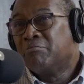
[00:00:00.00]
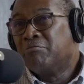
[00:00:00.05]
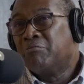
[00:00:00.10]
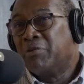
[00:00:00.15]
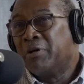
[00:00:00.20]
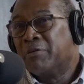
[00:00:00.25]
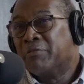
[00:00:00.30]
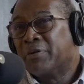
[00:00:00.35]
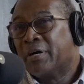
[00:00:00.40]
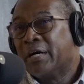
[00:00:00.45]
We
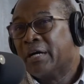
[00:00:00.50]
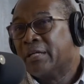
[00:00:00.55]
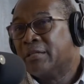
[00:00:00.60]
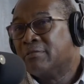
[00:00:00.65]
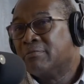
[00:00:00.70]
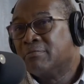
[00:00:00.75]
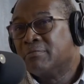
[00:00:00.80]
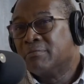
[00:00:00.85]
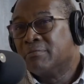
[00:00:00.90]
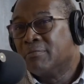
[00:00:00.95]
have had
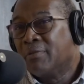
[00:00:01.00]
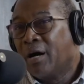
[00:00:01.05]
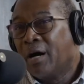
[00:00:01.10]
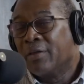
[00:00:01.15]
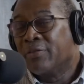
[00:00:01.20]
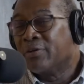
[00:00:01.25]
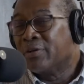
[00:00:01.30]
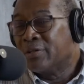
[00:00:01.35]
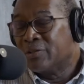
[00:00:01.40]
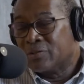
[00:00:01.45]

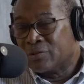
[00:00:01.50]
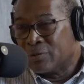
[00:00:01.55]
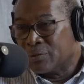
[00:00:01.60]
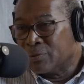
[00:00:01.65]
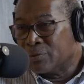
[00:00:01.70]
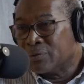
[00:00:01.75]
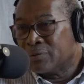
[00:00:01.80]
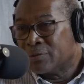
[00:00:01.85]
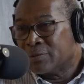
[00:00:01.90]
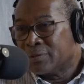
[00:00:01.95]
other
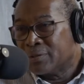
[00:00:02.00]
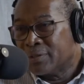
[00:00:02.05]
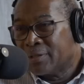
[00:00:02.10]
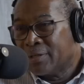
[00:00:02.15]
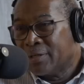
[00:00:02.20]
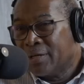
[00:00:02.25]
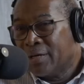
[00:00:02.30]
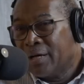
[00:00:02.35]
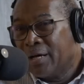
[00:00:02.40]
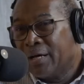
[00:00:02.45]
issues.
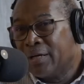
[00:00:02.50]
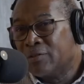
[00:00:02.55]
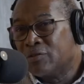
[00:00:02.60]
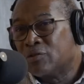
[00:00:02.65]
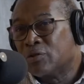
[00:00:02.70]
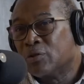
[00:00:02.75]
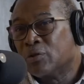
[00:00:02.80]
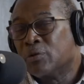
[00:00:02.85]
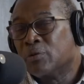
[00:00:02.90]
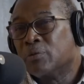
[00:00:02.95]
And
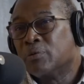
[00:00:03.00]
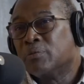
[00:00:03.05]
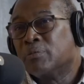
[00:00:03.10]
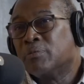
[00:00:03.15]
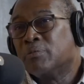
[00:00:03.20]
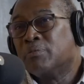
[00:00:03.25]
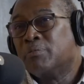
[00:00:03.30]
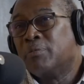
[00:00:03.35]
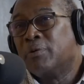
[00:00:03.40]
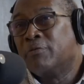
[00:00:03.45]
so
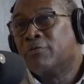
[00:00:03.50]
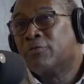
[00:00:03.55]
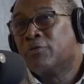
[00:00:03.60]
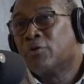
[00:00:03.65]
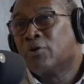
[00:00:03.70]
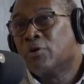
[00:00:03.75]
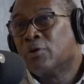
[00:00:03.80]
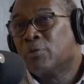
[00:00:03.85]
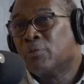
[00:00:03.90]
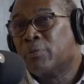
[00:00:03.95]

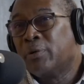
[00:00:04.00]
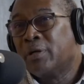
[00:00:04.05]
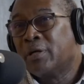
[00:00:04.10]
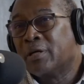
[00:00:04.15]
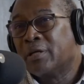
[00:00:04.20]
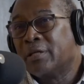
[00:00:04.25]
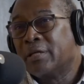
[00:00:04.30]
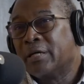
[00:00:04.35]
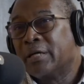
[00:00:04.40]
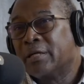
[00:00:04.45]
before we
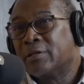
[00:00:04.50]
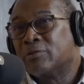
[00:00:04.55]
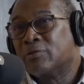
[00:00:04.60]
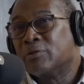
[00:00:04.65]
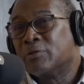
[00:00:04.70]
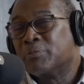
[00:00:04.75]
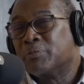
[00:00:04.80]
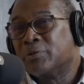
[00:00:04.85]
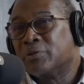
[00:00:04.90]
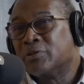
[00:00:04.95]
can get to
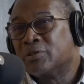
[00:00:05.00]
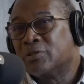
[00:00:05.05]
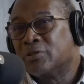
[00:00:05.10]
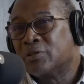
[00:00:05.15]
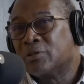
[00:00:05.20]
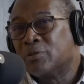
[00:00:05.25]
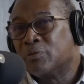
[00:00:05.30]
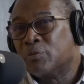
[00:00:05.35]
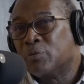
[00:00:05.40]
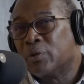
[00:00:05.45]
a
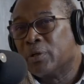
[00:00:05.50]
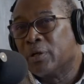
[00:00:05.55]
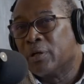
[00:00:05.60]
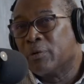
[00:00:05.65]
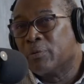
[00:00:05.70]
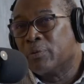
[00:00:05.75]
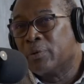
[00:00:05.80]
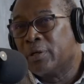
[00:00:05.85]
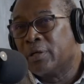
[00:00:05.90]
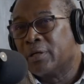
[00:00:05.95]
position where
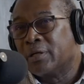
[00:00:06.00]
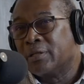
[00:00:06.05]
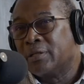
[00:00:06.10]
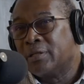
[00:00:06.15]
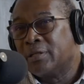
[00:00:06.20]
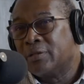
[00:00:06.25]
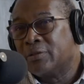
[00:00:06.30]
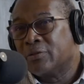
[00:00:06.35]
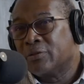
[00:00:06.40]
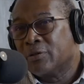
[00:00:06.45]
we can
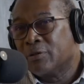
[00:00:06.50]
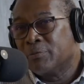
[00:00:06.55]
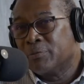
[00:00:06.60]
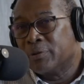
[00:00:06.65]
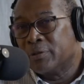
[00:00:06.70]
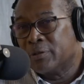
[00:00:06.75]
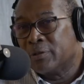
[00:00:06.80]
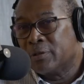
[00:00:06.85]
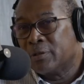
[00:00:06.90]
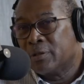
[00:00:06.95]

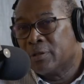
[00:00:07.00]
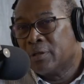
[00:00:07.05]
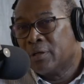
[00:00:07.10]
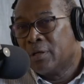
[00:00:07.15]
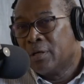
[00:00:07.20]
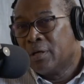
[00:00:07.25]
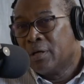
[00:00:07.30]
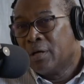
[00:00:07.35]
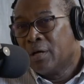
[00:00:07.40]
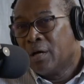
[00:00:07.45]
determine
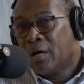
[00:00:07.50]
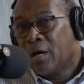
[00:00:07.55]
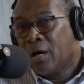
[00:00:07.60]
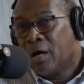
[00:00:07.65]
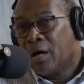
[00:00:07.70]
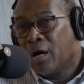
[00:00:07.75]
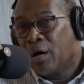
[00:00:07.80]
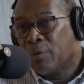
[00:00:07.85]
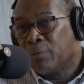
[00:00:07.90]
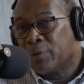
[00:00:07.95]

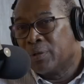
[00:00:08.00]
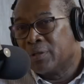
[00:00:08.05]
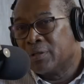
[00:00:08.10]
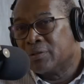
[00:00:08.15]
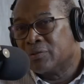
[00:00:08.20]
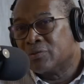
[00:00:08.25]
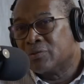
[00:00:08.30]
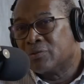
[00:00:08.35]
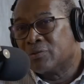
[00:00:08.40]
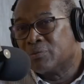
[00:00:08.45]
how it
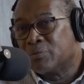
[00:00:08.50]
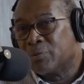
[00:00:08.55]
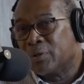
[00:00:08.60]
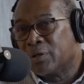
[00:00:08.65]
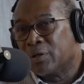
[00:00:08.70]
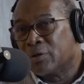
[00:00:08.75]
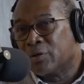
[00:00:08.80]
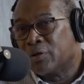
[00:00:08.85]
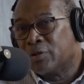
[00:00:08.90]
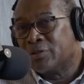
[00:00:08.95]
is we are
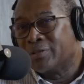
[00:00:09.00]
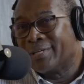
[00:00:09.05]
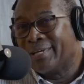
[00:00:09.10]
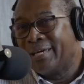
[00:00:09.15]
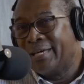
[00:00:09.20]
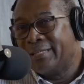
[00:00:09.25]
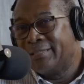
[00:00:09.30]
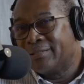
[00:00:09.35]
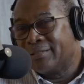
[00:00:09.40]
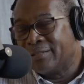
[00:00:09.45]
going to
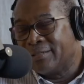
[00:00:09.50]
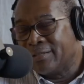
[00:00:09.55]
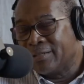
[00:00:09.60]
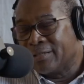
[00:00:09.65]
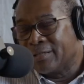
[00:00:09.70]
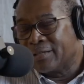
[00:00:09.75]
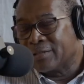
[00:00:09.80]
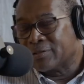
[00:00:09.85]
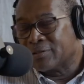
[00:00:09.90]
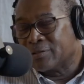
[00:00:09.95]
enter the
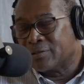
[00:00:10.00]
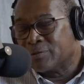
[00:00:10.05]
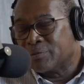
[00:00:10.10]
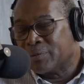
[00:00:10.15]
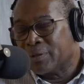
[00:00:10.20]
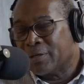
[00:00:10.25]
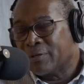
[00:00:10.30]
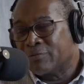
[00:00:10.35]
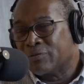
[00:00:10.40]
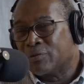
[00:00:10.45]
elections, we
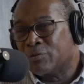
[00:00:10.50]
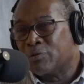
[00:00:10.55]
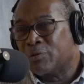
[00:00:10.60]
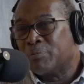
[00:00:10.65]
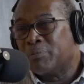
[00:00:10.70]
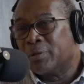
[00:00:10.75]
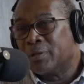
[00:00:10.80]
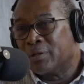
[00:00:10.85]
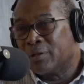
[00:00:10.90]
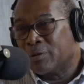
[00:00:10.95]
have to
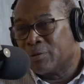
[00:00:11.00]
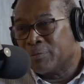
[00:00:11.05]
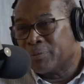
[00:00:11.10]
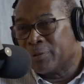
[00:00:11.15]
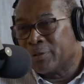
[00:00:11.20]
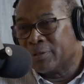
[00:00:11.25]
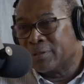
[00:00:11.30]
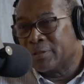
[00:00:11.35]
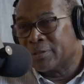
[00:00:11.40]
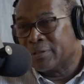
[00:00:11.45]
rebuild our
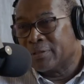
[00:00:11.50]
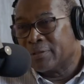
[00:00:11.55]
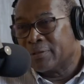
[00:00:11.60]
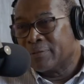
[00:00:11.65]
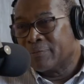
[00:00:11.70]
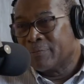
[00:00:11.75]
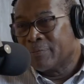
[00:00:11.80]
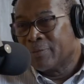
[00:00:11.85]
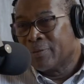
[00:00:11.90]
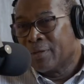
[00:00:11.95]
party.
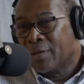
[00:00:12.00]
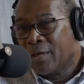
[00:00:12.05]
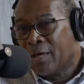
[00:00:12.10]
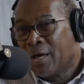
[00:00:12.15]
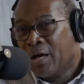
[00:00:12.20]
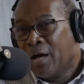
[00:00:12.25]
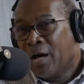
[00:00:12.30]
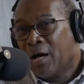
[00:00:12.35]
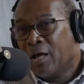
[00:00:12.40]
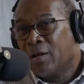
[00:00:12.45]

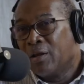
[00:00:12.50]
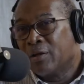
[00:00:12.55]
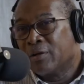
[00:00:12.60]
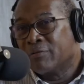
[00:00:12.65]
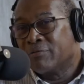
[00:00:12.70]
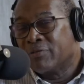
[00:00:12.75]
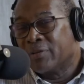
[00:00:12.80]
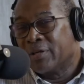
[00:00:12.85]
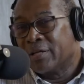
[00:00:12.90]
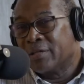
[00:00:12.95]
A lot
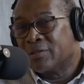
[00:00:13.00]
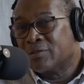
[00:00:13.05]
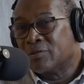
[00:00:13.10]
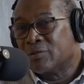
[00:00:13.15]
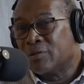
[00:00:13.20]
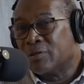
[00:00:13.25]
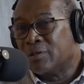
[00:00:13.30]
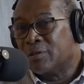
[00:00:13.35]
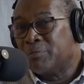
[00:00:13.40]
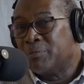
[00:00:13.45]
of that is
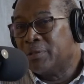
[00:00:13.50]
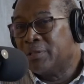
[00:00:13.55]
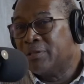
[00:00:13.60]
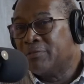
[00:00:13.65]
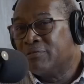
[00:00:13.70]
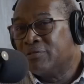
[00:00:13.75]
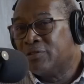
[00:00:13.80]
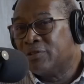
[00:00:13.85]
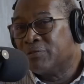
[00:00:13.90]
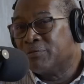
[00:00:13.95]
going to be
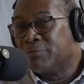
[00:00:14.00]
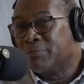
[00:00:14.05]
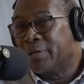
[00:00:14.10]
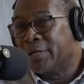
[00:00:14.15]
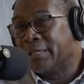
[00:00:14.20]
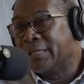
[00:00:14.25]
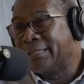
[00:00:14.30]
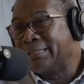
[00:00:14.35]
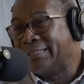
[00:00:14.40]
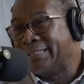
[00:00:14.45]
driven by
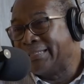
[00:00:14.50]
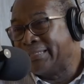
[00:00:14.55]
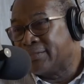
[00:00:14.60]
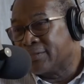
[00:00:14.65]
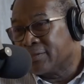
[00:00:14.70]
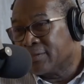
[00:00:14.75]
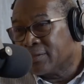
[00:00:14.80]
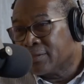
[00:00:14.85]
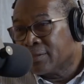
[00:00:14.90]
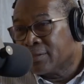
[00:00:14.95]
the
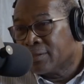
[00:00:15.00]
data.